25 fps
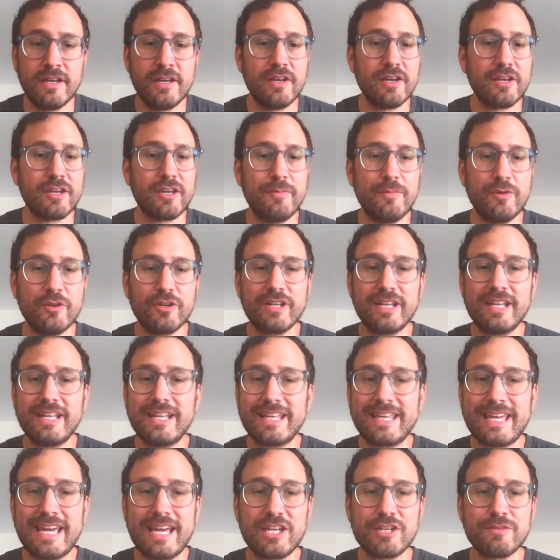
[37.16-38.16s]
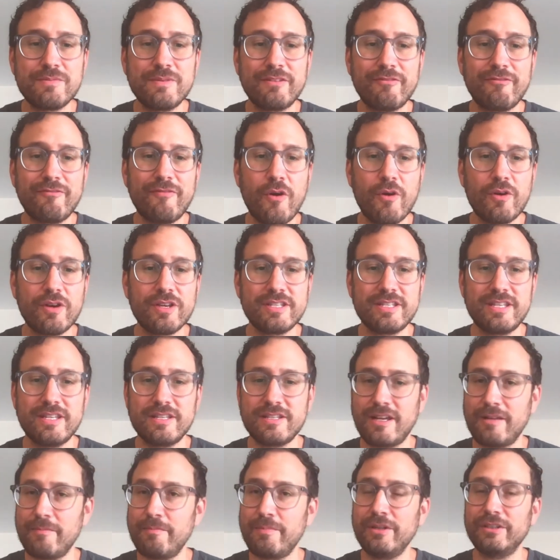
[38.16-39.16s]
Community engagement focuses
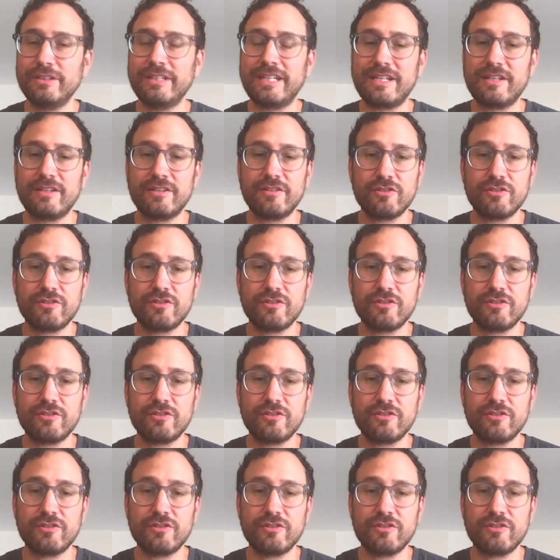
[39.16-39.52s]
on building